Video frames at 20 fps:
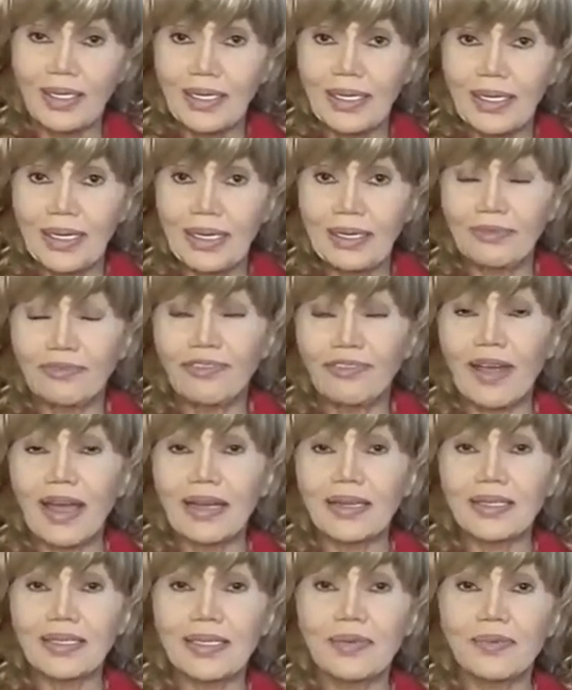In
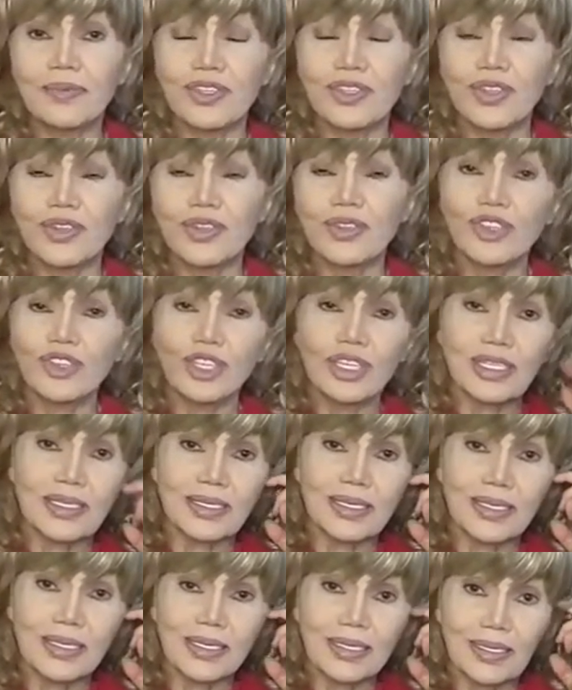fact, he was so
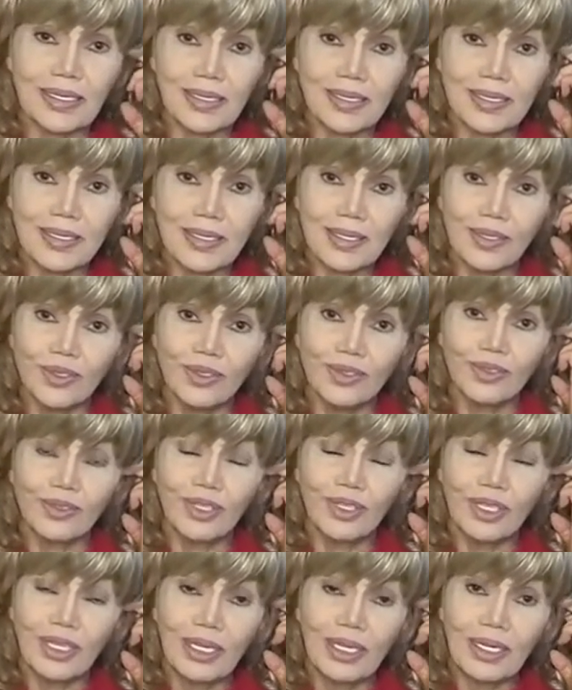trusted and so
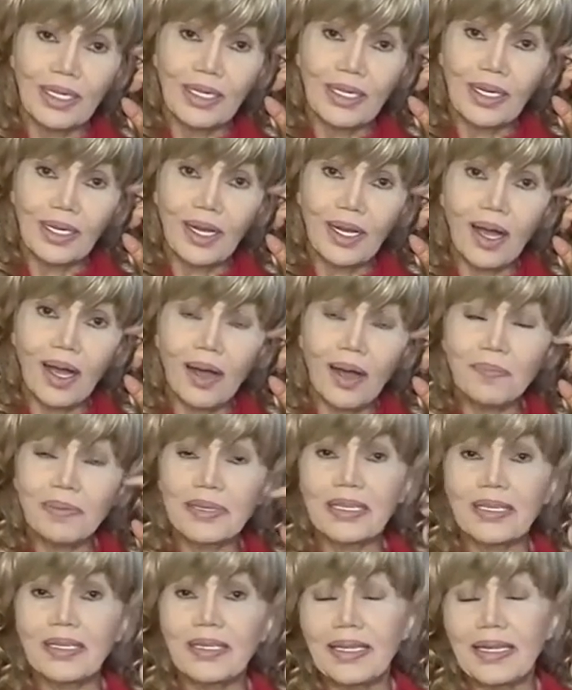
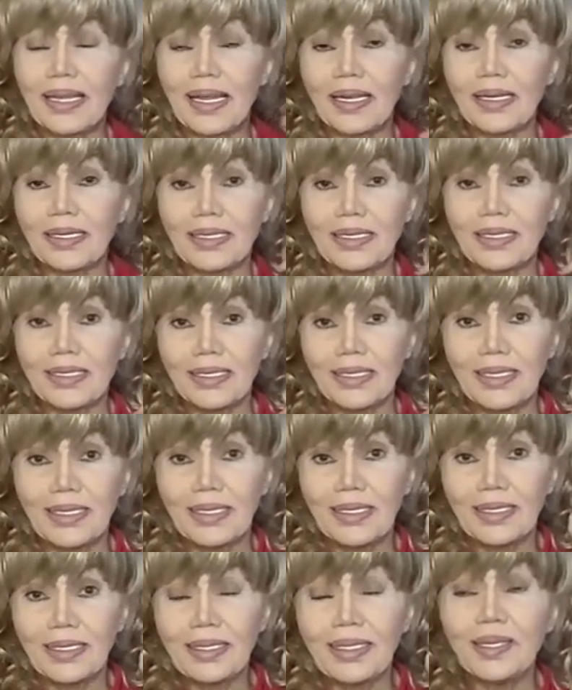competent that
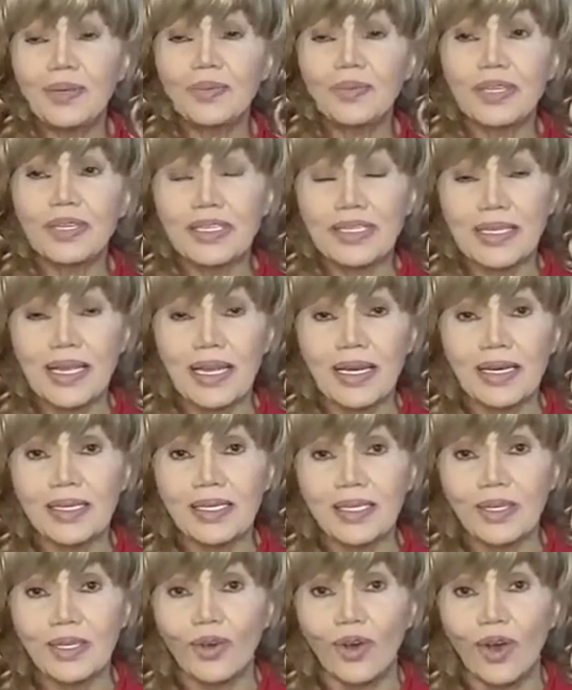he was sent
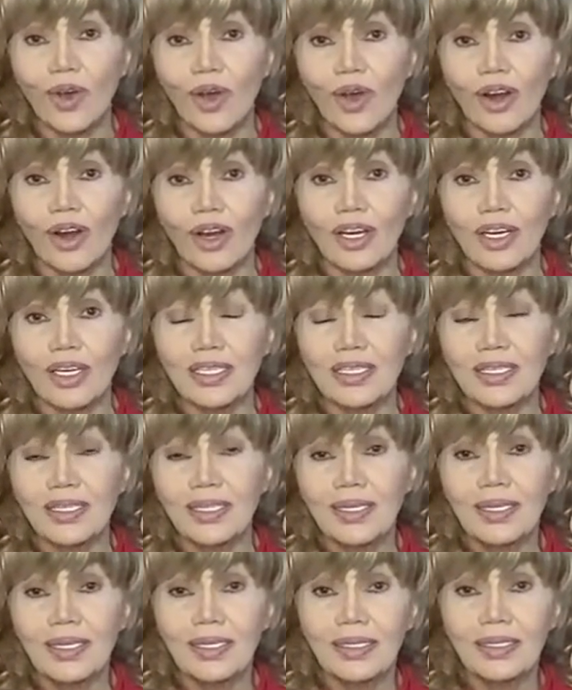to audit
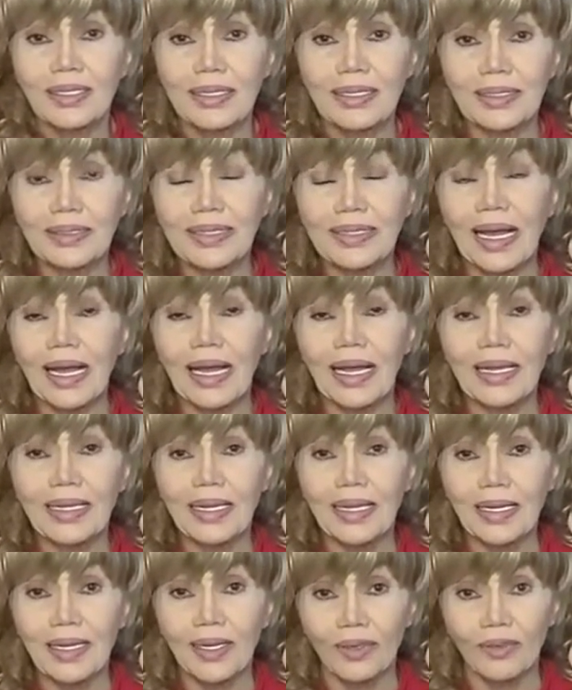the
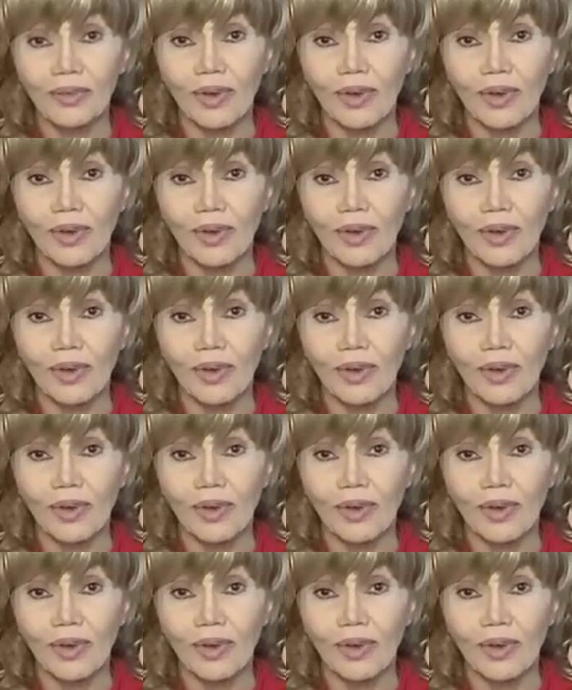dying L.